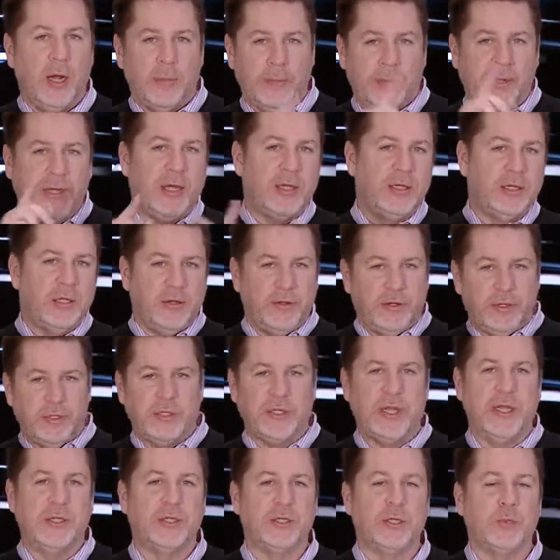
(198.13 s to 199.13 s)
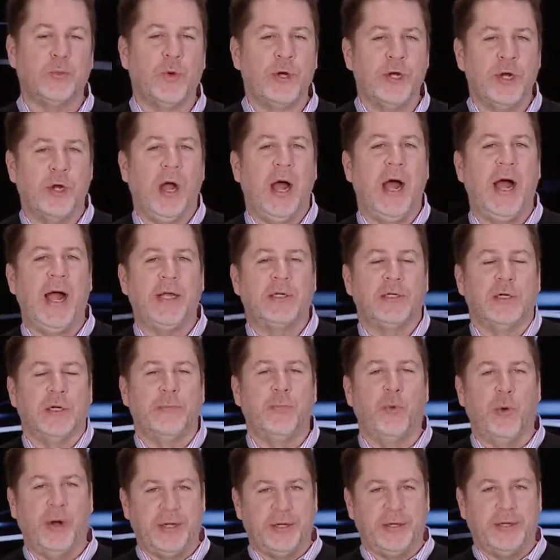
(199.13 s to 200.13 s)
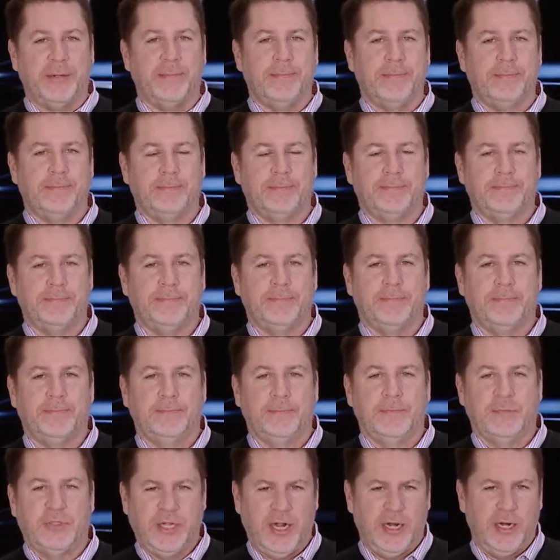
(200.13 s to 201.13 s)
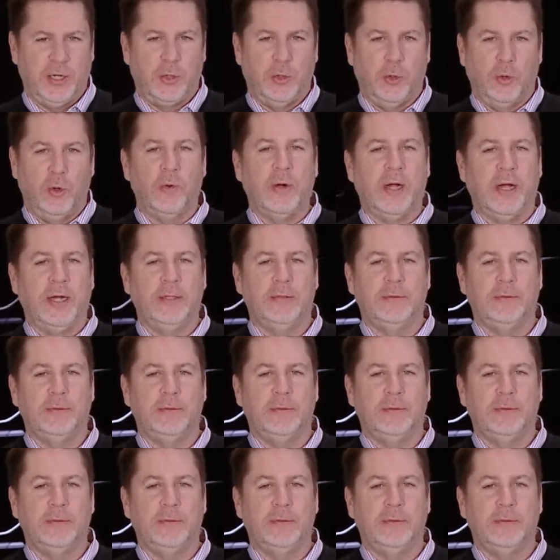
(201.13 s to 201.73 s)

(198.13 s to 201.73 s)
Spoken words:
because it senses where your eyes are pointed. It's kind of cool, right?